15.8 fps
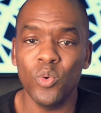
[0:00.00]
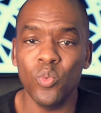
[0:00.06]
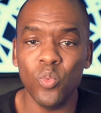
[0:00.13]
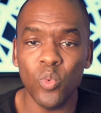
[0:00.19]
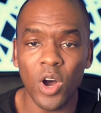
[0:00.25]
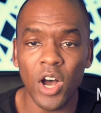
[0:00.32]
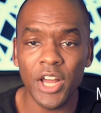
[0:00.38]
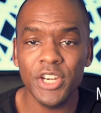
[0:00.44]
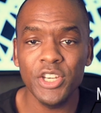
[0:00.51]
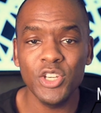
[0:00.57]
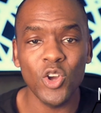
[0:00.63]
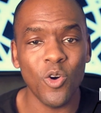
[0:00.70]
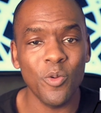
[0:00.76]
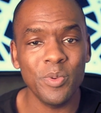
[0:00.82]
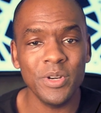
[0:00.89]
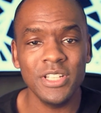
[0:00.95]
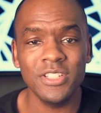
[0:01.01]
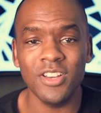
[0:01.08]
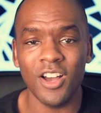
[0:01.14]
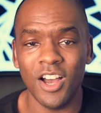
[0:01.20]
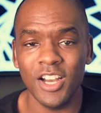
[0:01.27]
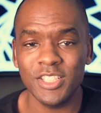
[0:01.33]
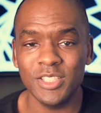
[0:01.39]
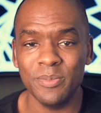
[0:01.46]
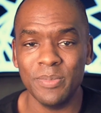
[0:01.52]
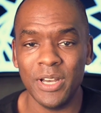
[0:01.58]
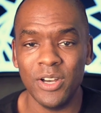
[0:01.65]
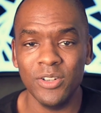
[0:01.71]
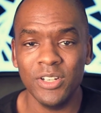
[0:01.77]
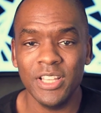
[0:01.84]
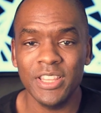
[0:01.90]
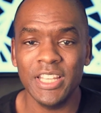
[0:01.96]
one nobody talks
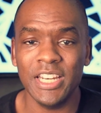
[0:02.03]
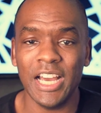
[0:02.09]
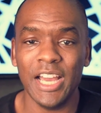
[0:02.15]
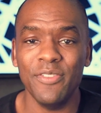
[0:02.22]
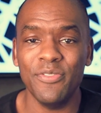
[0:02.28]
about that I